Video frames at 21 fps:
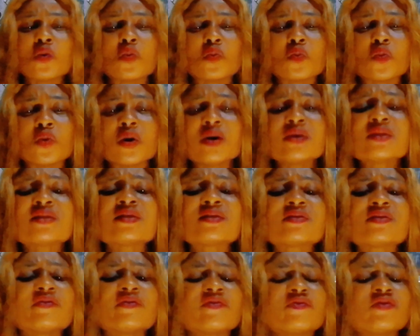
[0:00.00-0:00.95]
what's
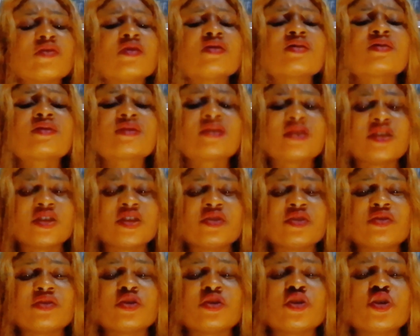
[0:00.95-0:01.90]
the first
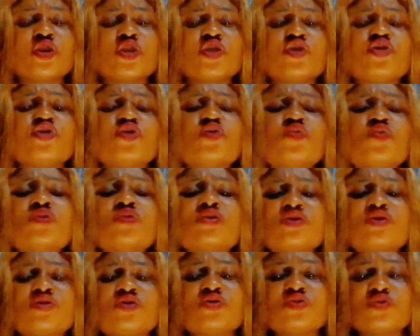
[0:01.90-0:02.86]
thing you
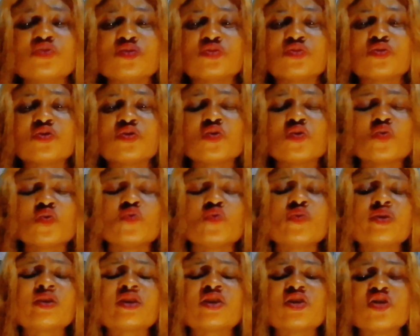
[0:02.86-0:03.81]
would do
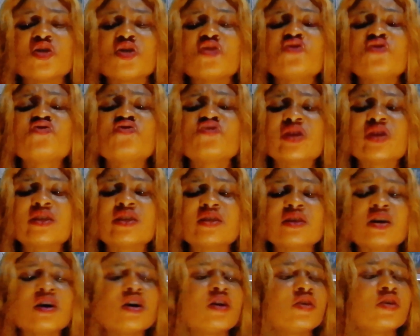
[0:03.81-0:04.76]
with $100?